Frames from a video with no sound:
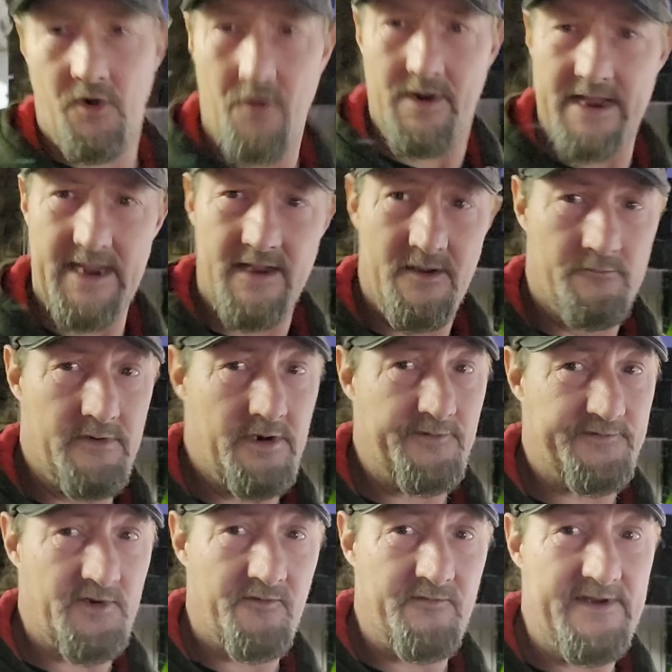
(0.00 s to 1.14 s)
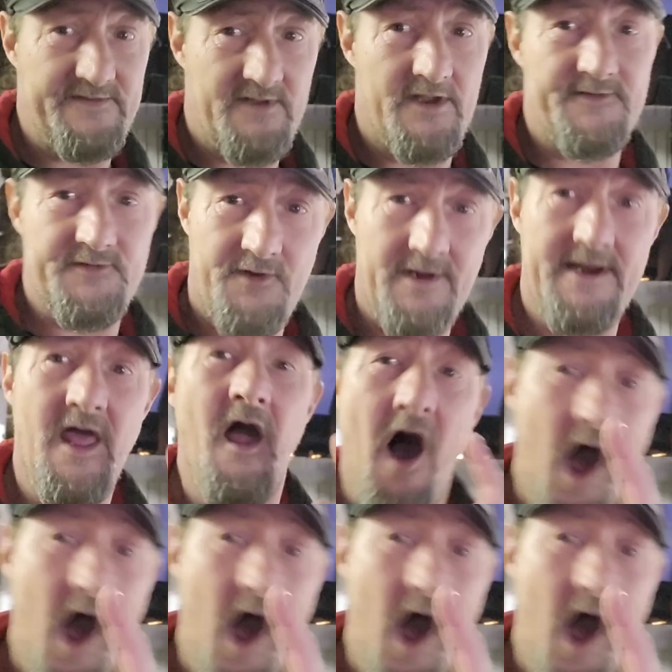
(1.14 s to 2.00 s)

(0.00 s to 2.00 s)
koi. Well, sorry, sunshine,